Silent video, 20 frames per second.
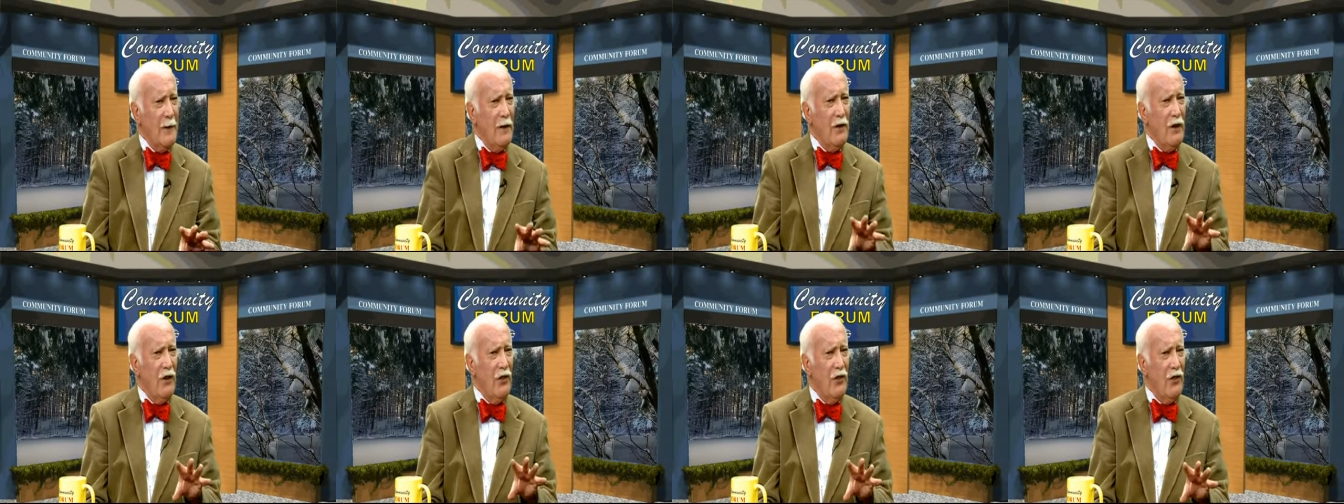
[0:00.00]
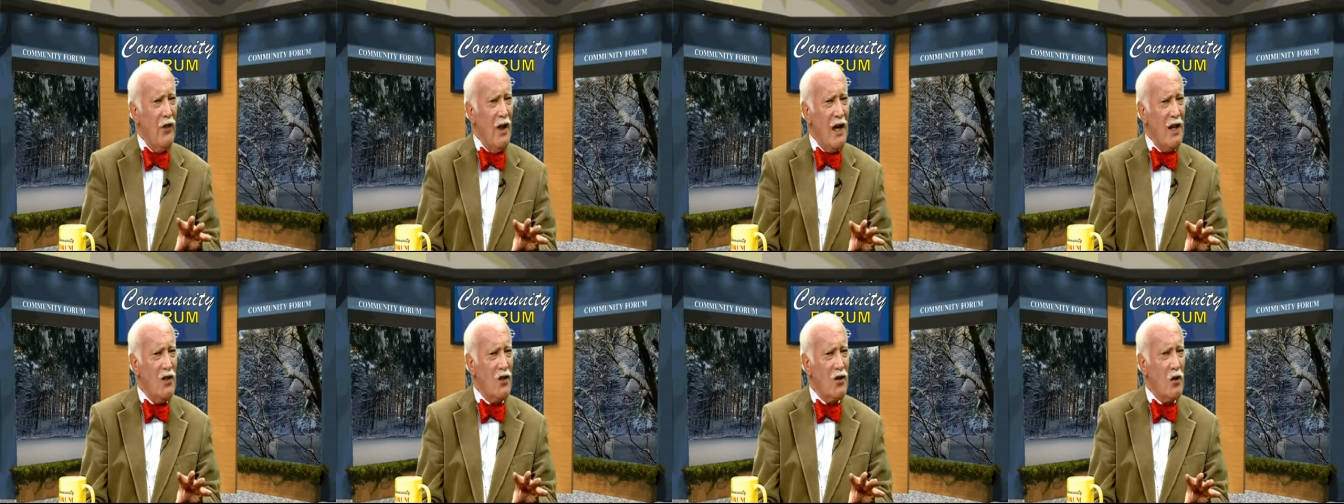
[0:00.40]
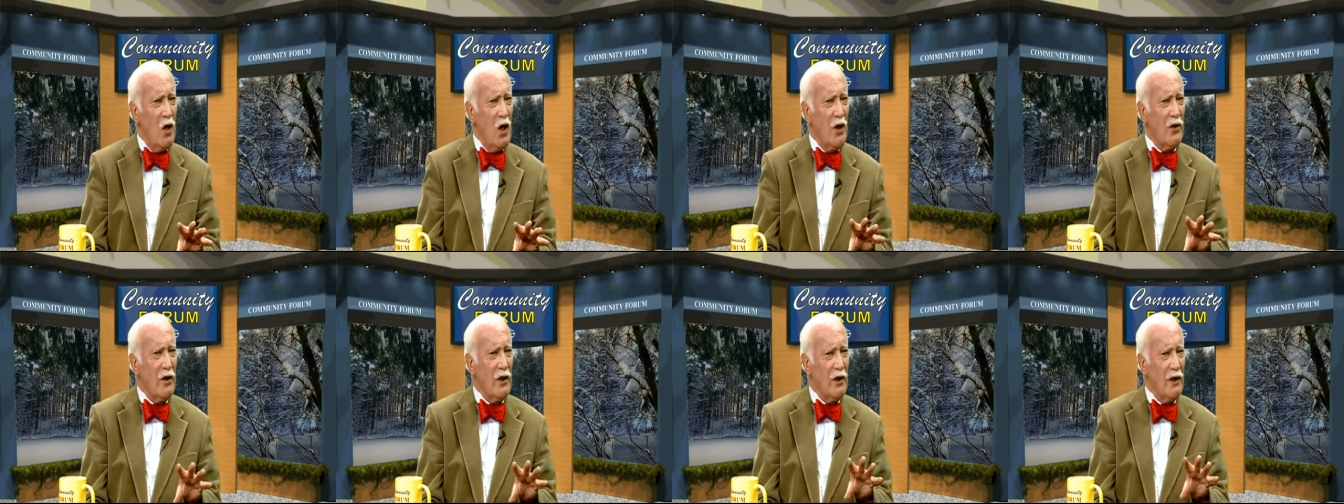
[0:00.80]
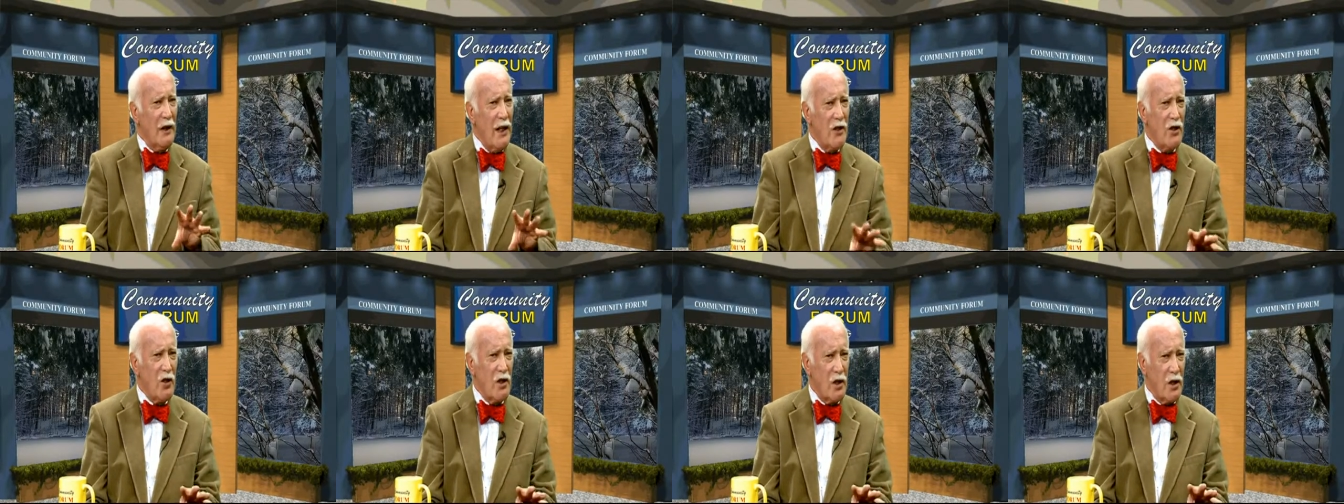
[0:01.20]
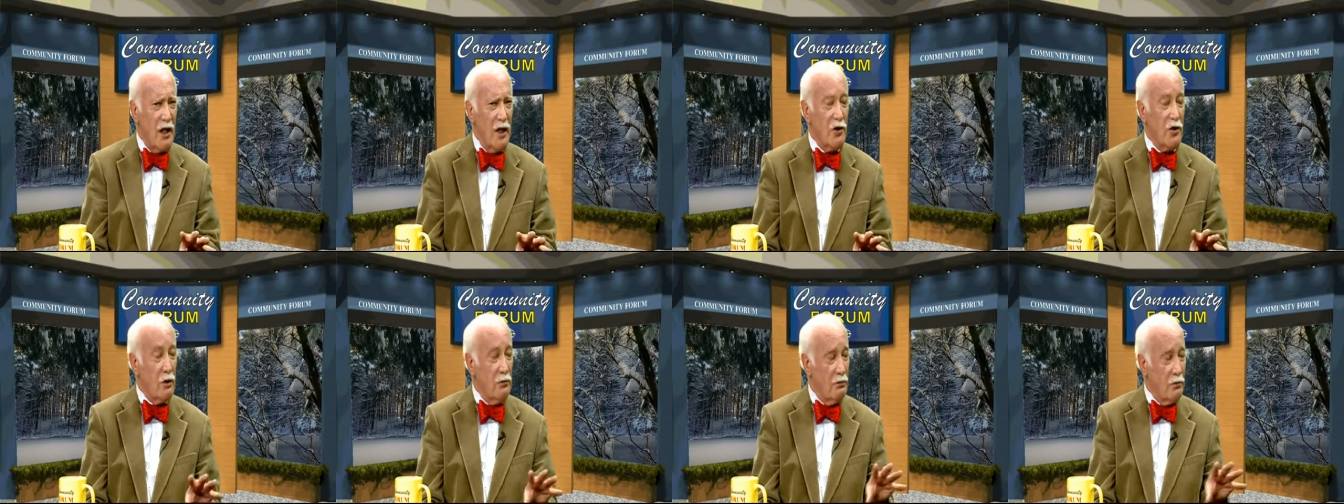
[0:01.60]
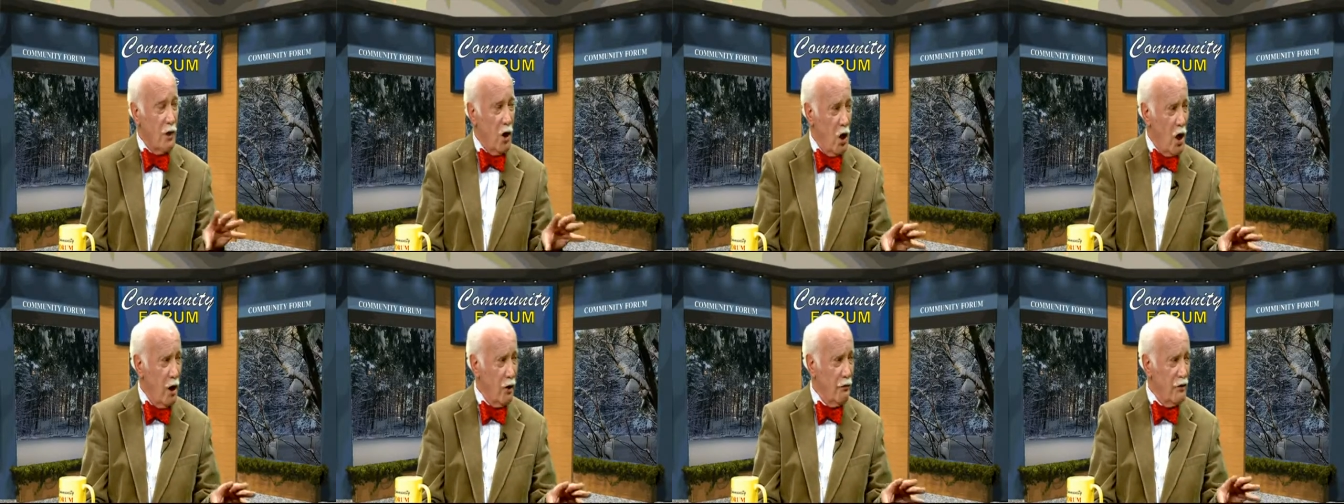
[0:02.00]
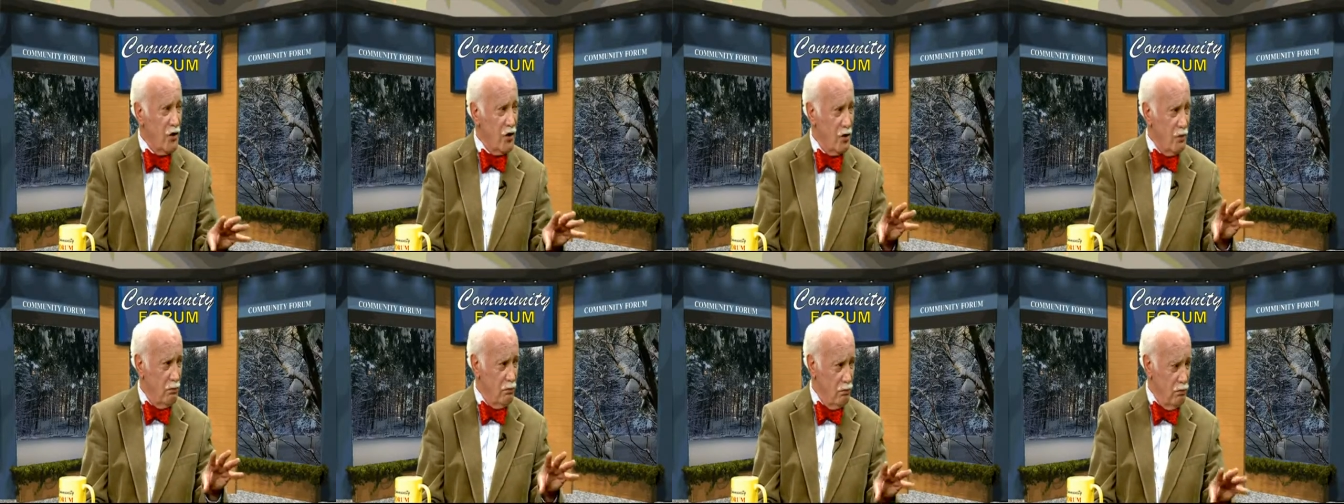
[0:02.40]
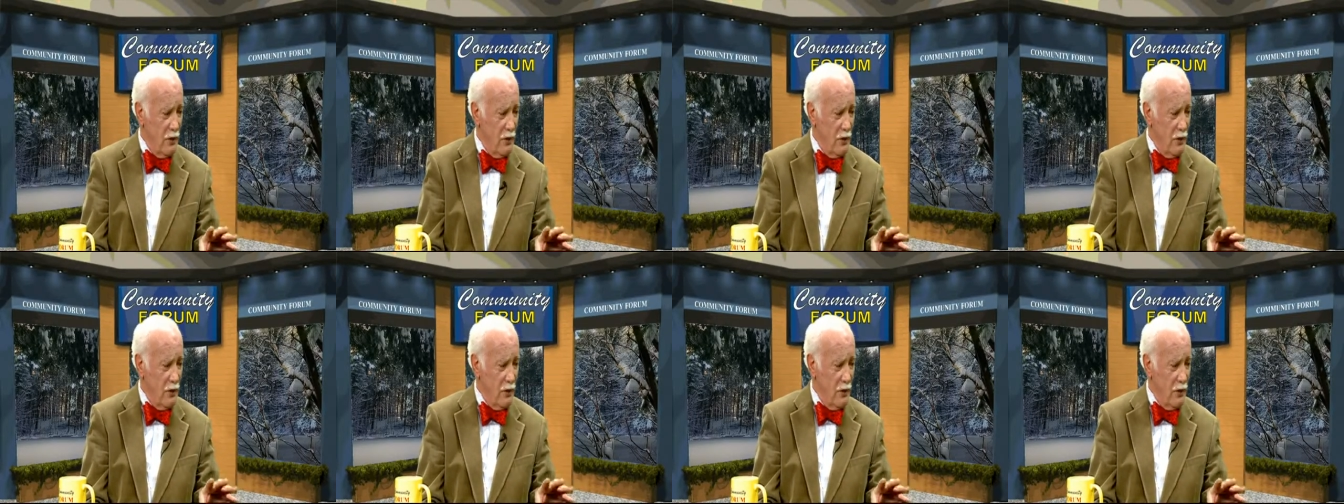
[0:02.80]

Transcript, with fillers: that they saw the legislature, the Congress,